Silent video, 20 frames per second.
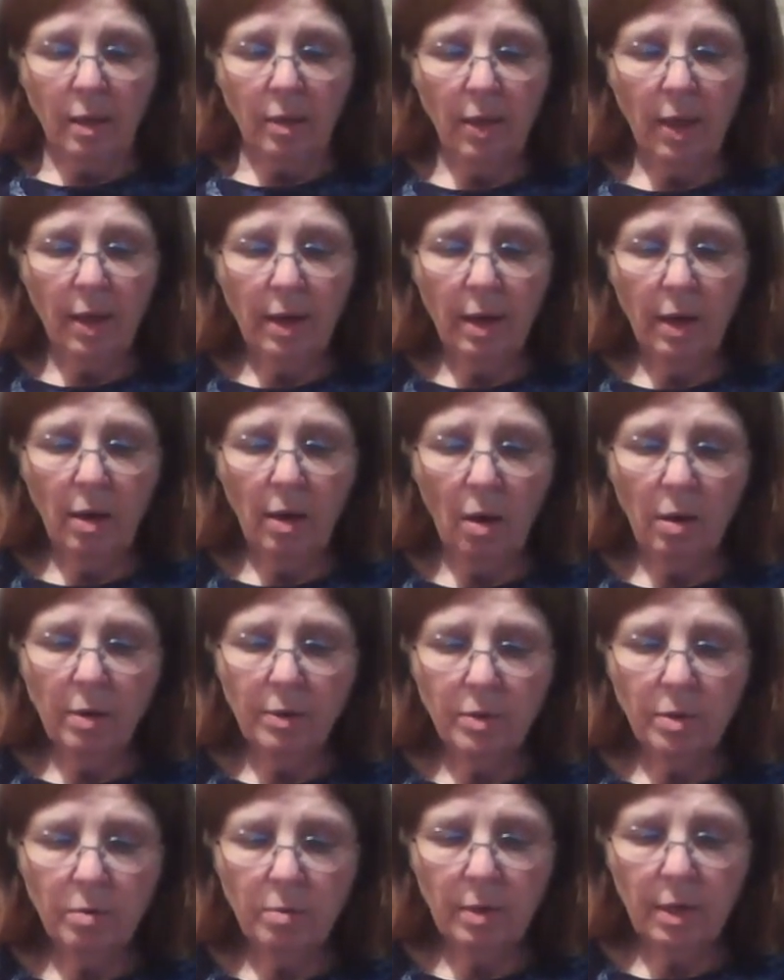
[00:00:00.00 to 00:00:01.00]
Then I
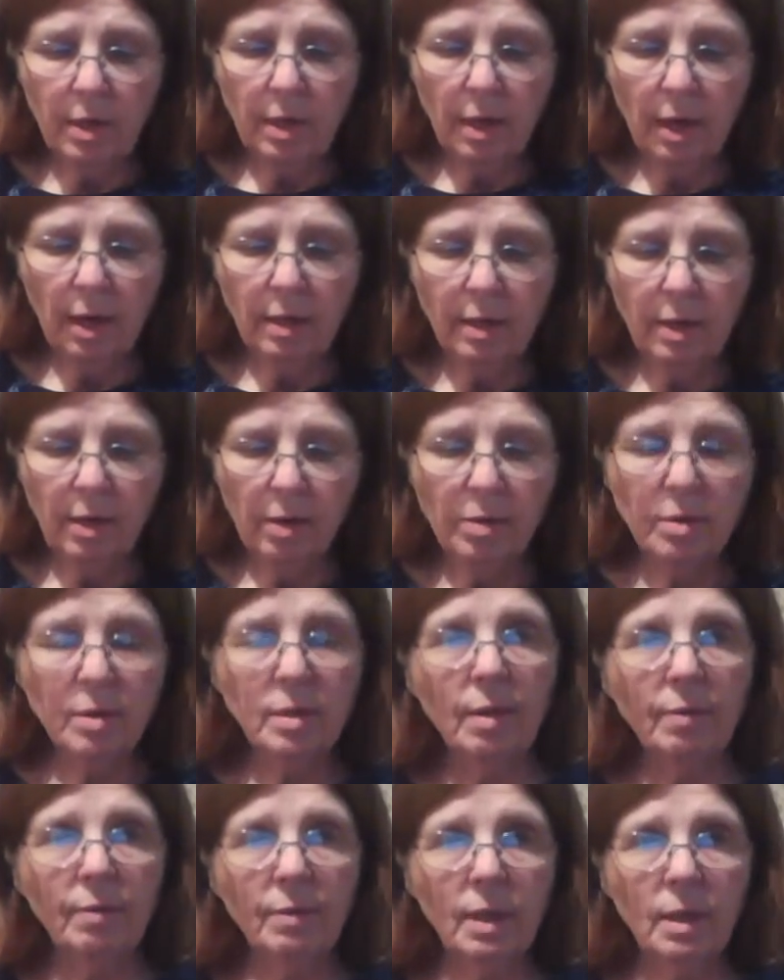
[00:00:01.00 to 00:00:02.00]
also need on here
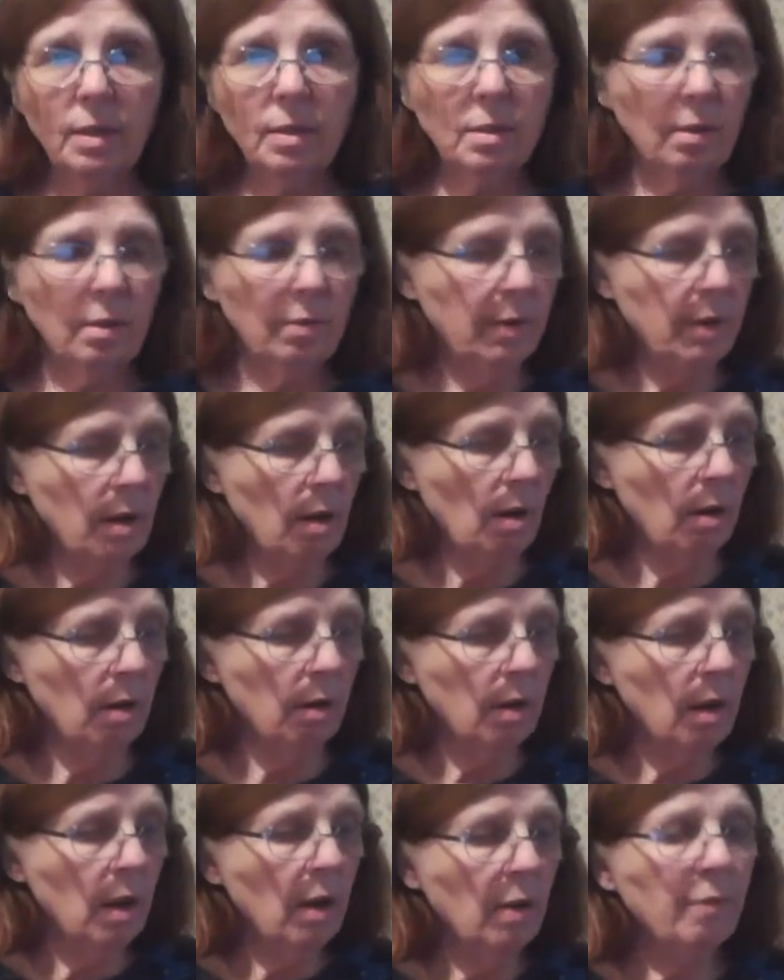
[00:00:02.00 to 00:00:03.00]
7/8 of a
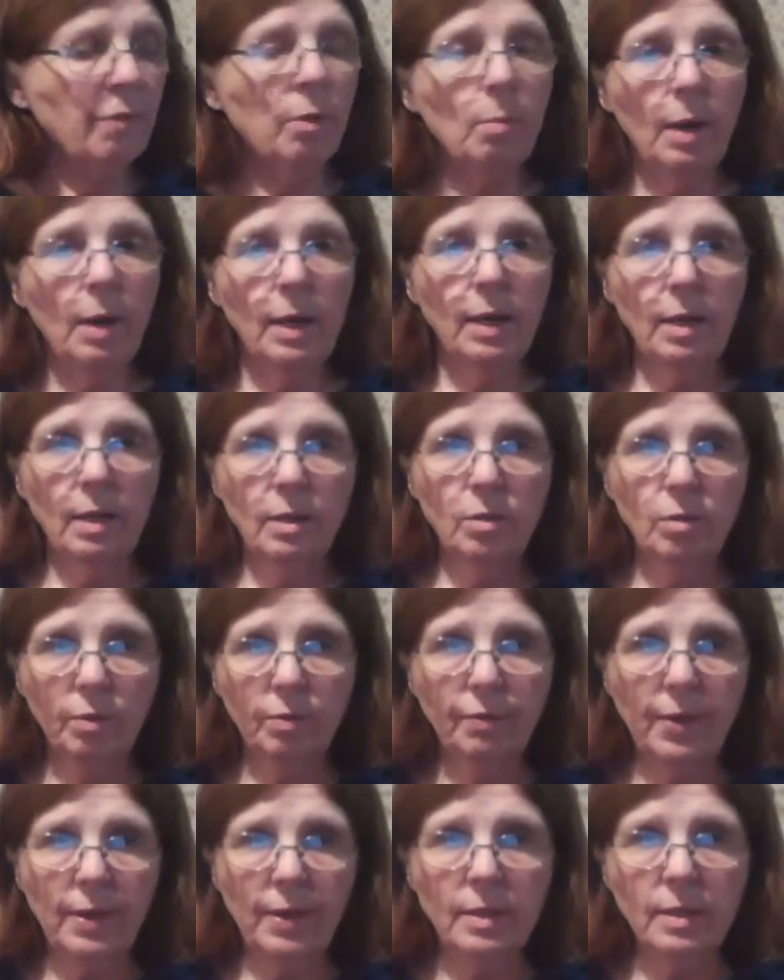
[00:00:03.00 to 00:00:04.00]
yard for my
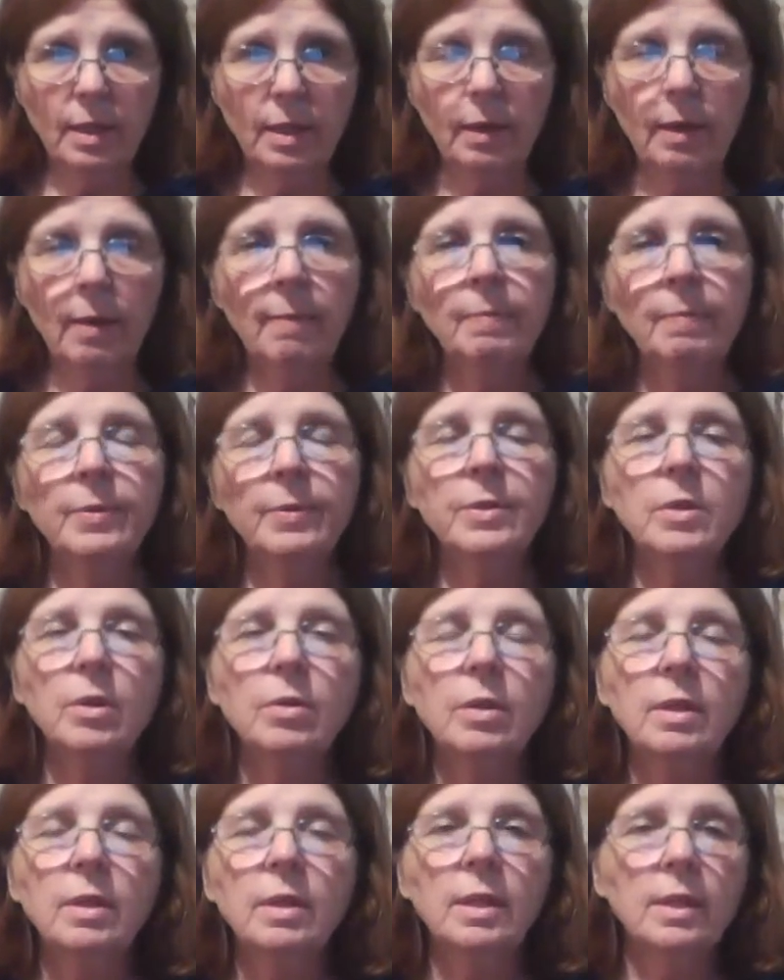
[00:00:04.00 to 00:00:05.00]
interfacing. So
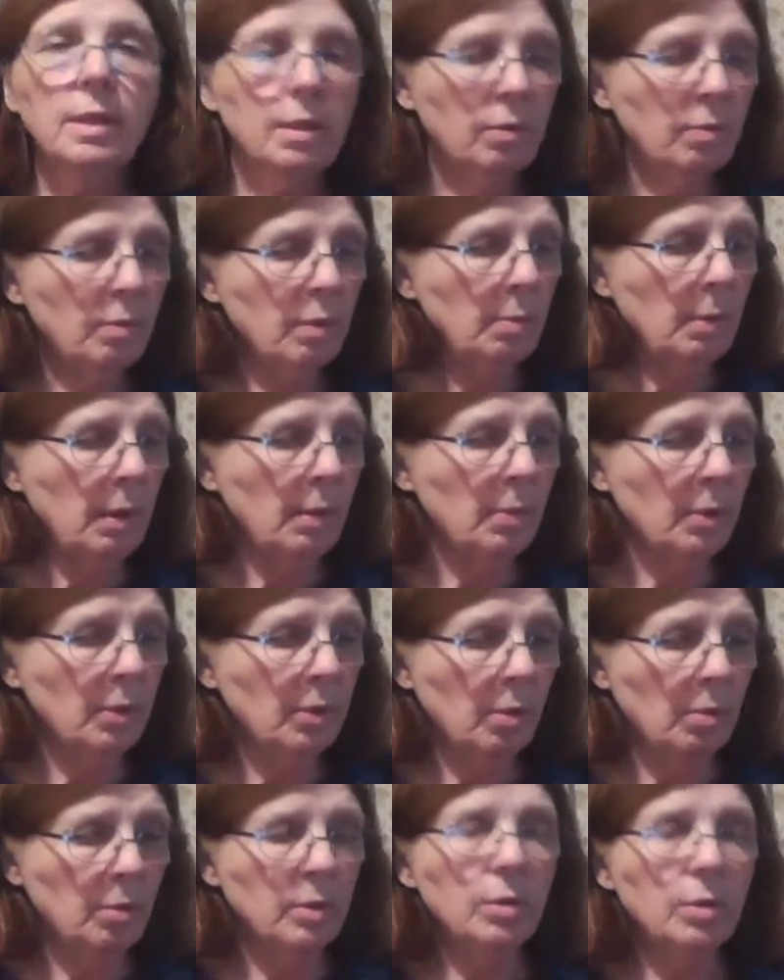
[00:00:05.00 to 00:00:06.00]
you need to remember
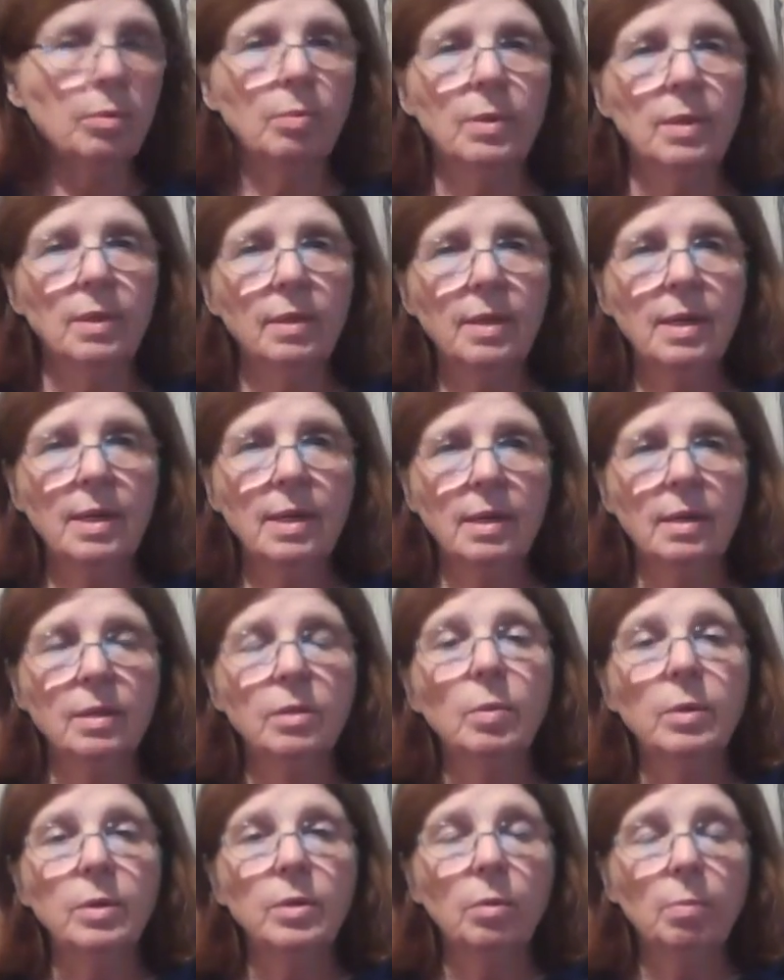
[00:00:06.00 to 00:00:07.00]
those three
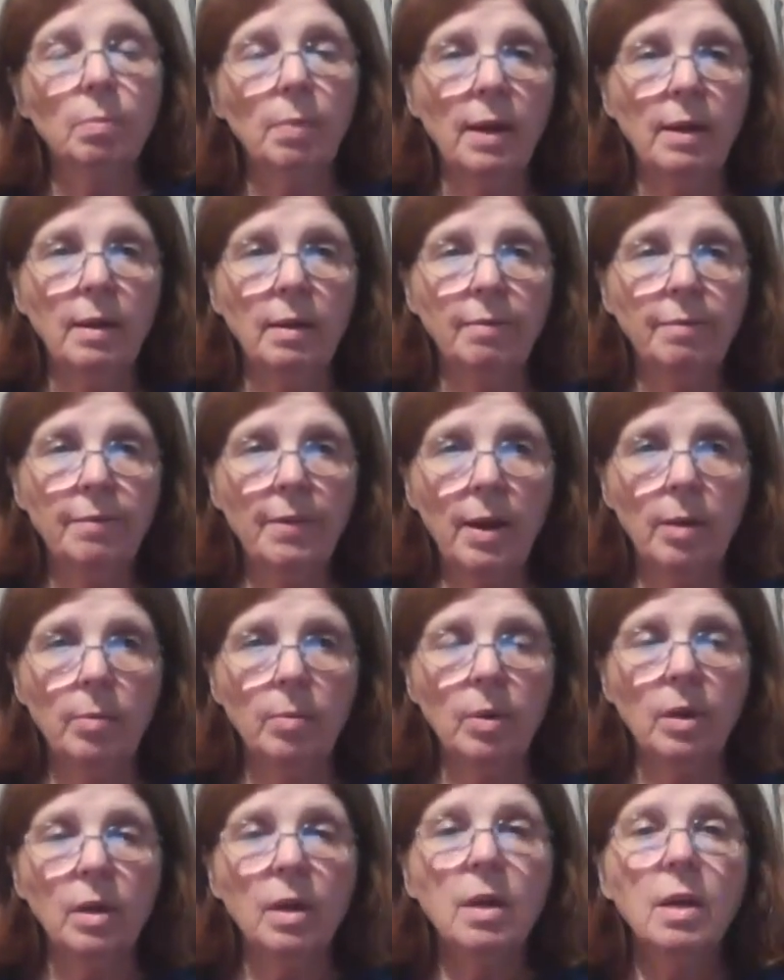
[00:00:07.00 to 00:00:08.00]
things when you're buying
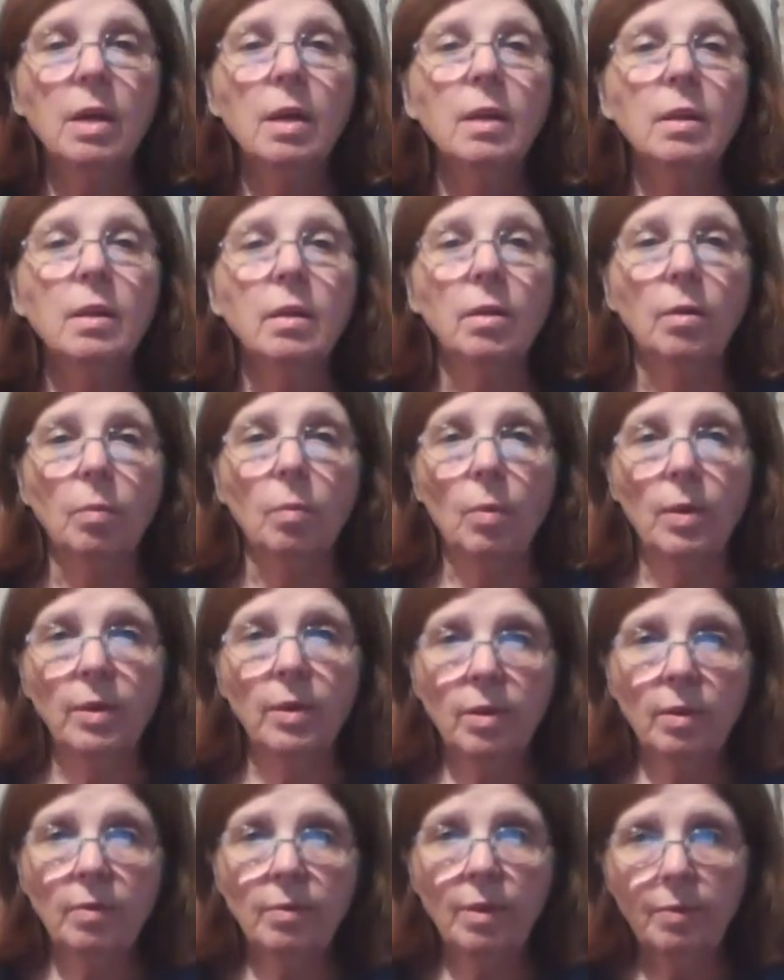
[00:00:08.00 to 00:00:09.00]
fabric: the
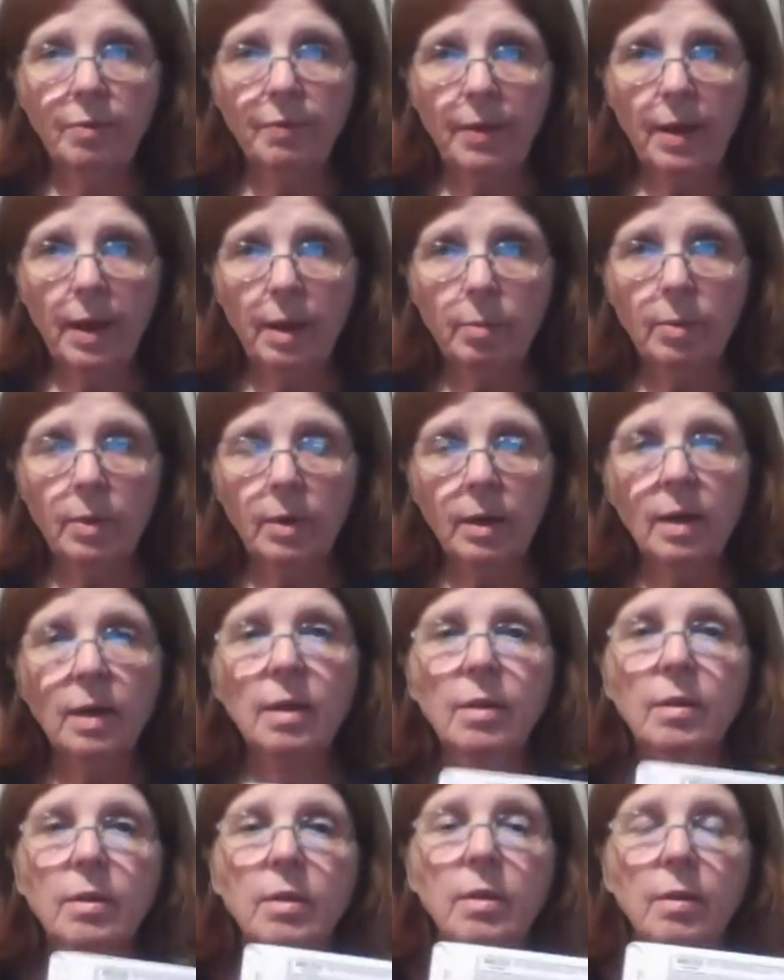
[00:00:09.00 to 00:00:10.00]
width of the fabric,
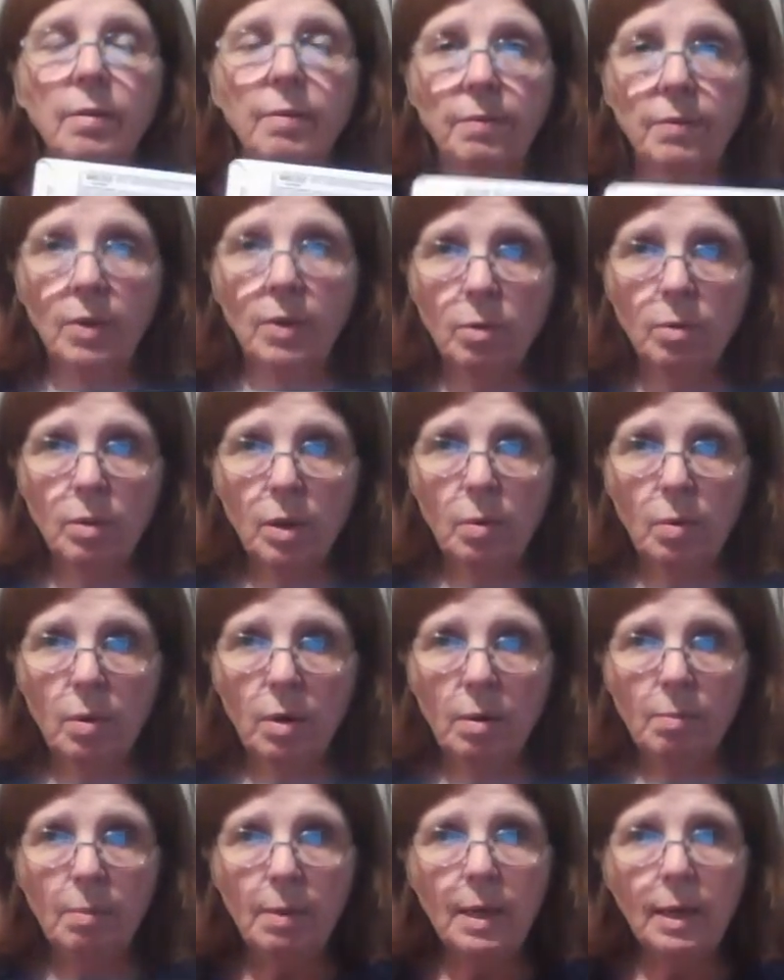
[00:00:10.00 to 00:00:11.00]
the view you
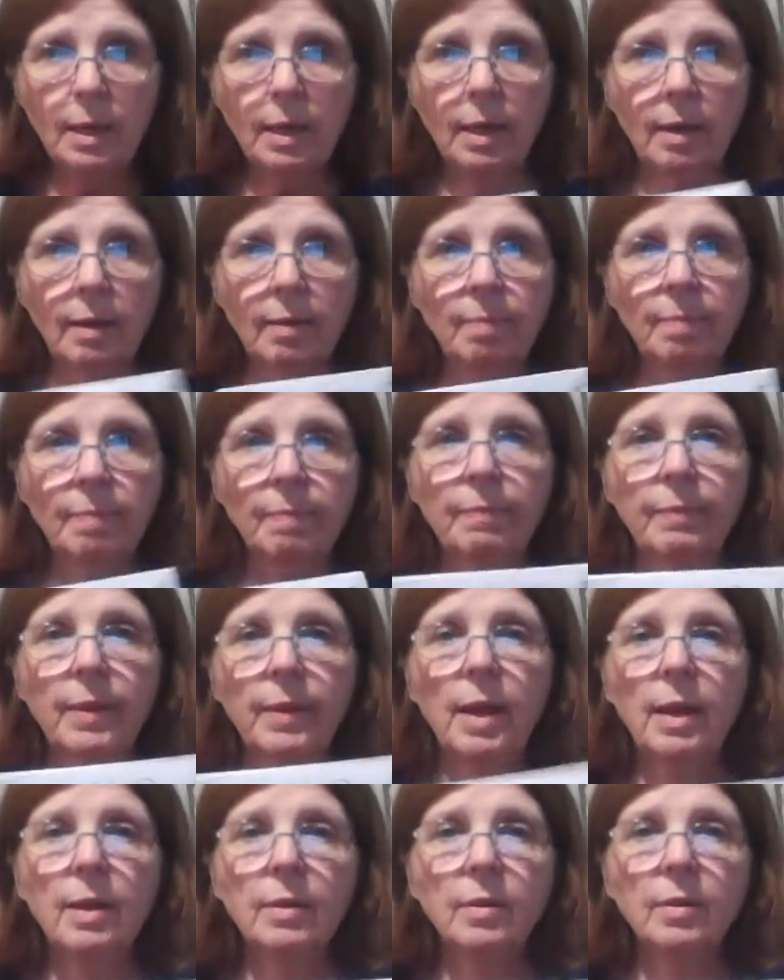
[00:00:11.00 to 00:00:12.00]
are making,
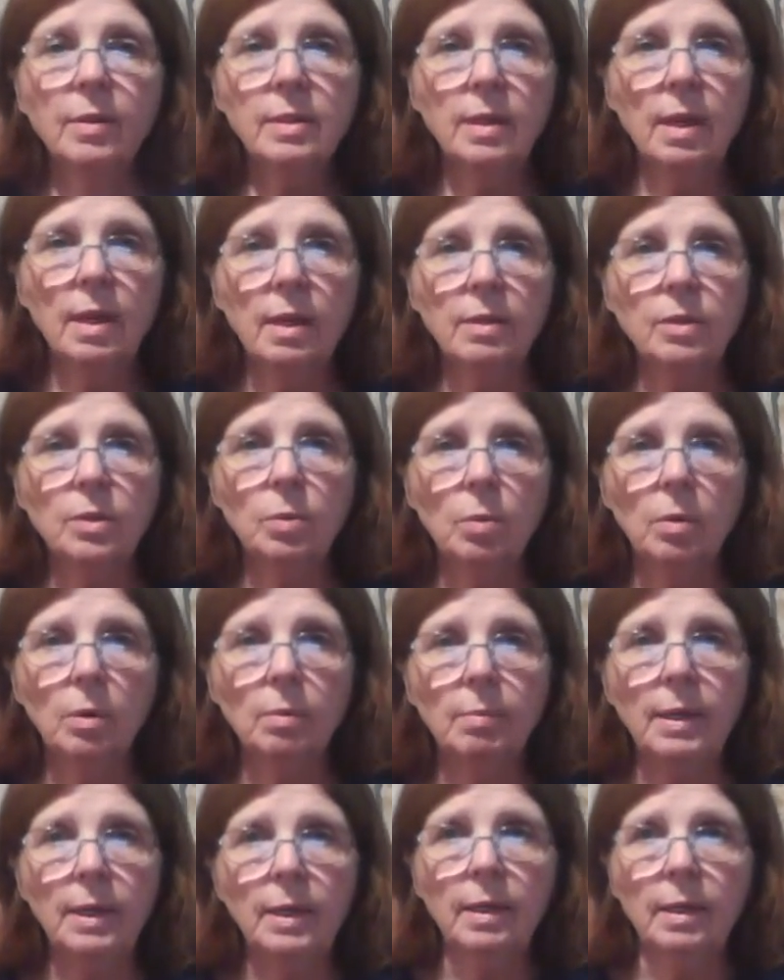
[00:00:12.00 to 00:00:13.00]
and the size you are
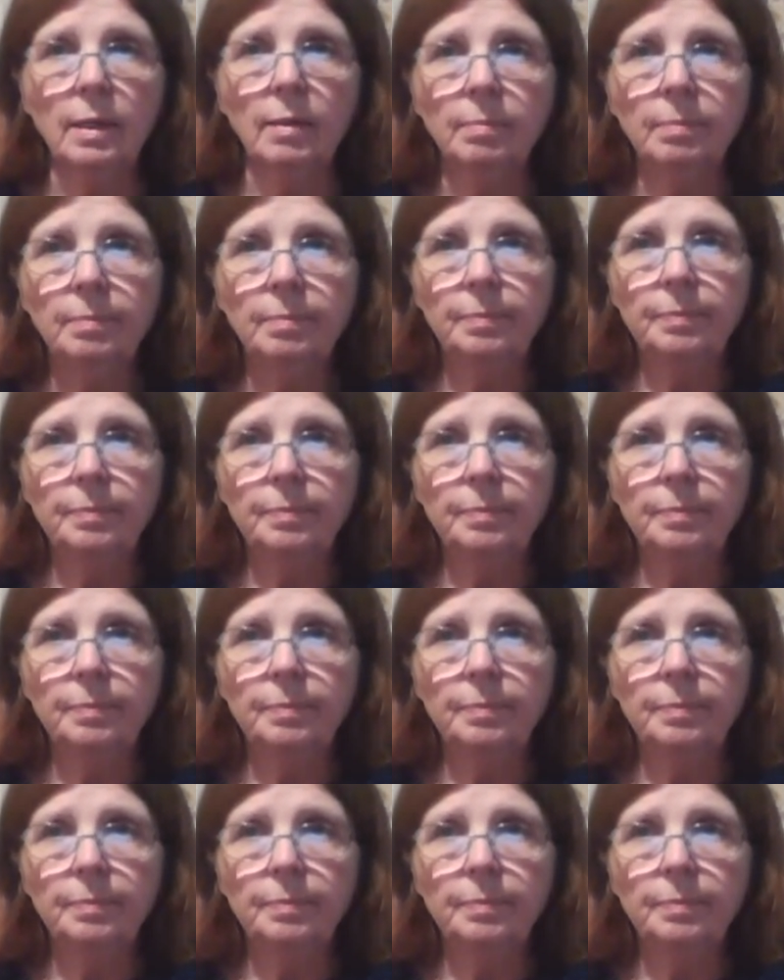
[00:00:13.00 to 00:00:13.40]
making.